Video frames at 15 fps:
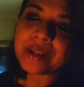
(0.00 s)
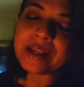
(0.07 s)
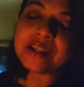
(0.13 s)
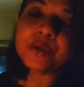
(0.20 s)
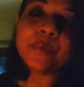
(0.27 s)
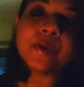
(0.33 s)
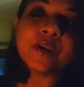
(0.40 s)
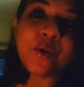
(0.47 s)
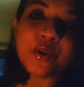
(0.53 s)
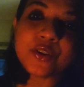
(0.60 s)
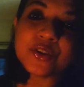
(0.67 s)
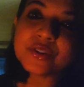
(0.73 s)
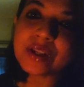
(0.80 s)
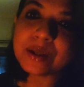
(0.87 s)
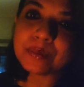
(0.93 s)
and you
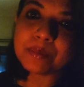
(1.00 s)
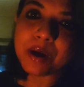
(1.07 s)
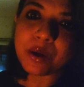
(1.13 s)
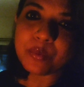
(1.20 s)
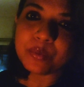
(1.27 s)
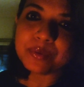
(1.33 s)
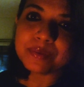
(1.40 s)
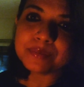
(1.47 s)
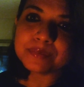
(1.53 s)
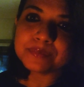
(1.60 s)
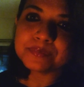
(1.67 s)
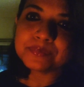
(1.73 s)
belong to that power